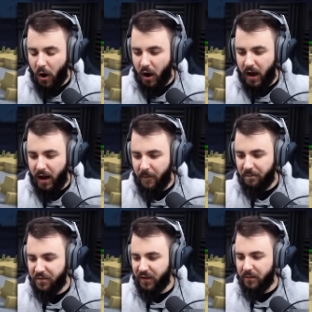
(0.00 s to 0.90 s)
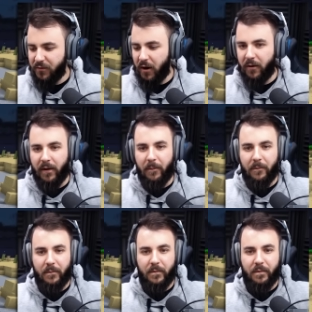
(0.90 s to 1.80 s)
Um, flamethrower him.
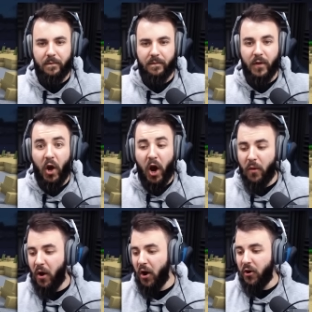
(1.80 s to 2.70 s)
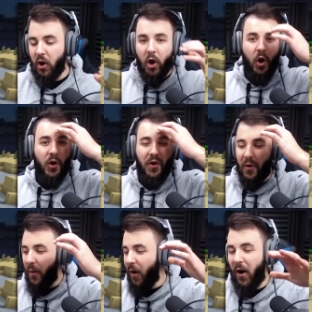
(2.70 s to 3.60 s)
Oh, no.
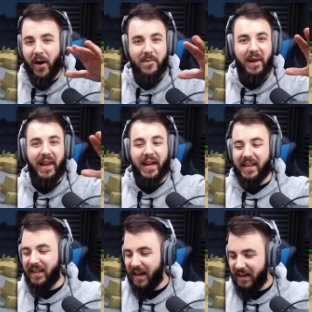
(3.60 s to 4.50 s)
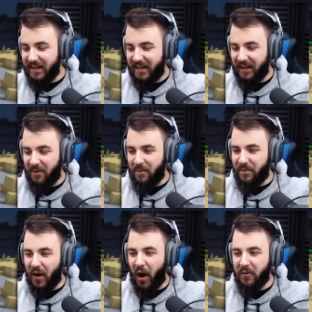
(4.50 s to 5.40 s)
I'm lucky that didn't kill him.
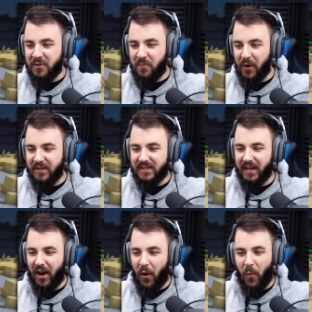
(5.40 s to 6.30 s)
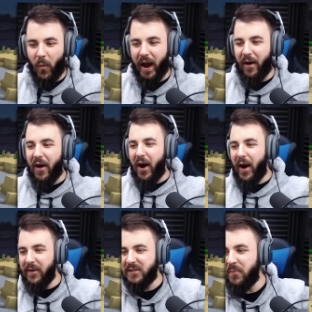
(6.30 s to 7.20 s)
I was supposed to... Oh, wow.
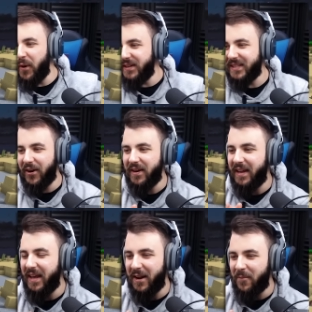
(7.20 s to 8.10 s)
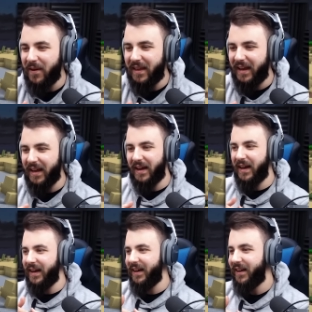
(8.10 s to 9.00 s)
I was supposed to only hit him with a,
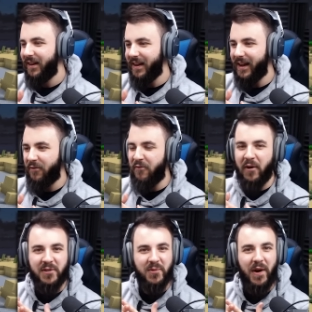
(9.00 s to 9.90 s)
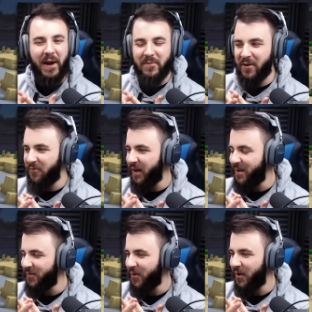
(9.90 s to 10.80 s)
uh, a false swipe, not a
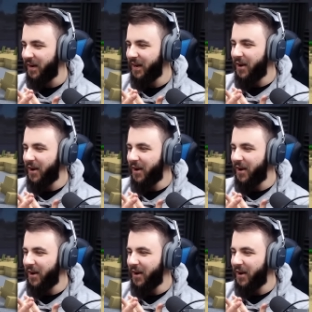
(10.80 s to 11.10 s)
flamethrower.